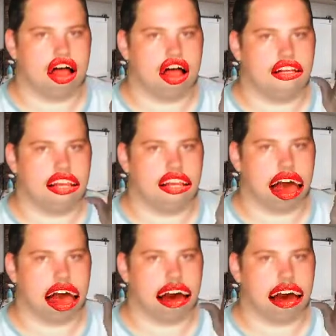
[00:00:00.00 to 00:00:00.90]
I gotta
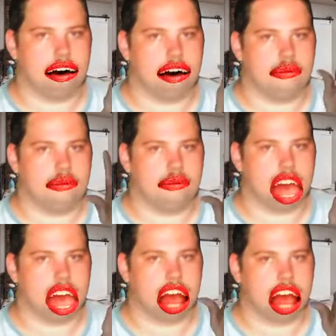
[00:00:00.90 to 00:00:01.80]
do it. I gotta
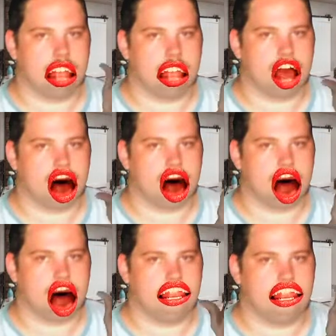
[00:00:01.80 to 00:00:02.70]
set up RSS
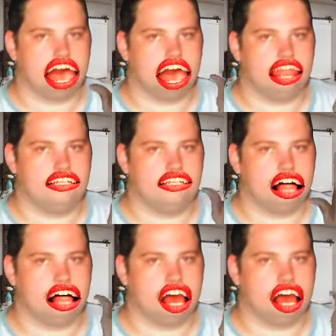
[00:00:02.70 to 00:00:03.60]
so
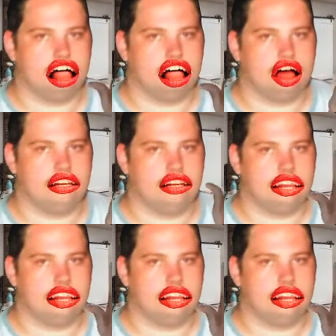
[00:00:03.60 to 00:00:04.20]
that way.